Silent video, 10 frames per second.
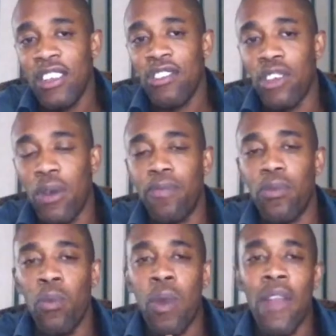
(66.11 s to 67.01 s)
So
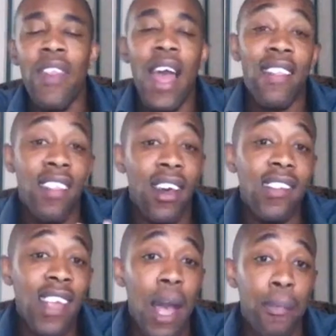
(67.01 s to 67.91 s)
when that
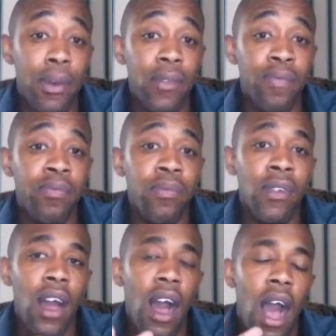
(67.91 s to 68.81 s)
does happen,
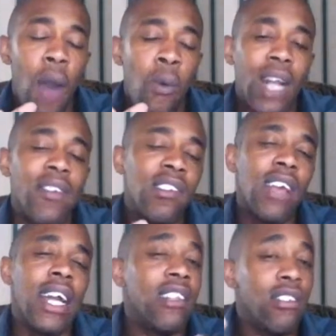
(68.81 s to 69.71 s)
what I've
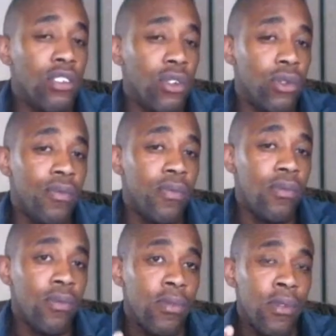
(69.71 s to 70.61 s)
decided to do
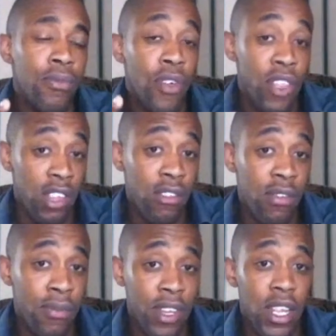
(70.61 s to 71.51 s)
for
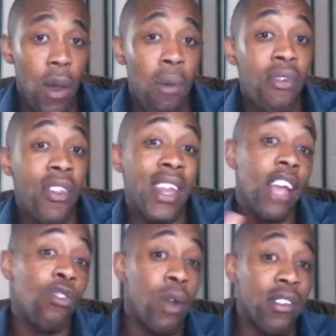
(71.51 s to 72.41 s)
this video and for the
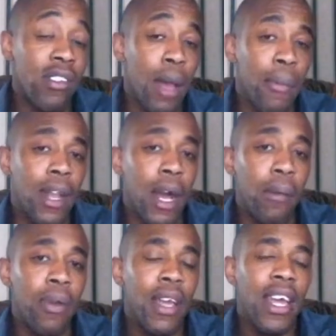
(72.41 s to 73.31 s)
next ones coming
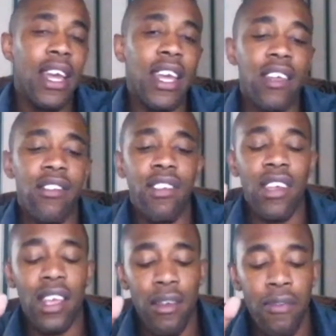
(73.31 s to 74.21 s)
up is
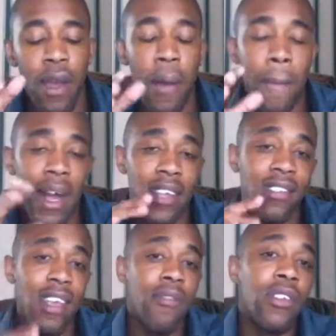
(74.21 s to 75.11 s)
to give my
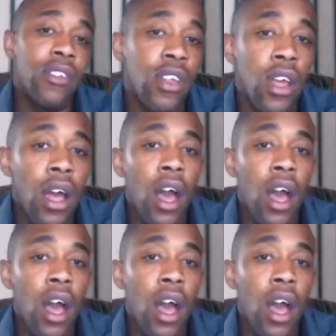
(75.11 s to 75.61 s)
7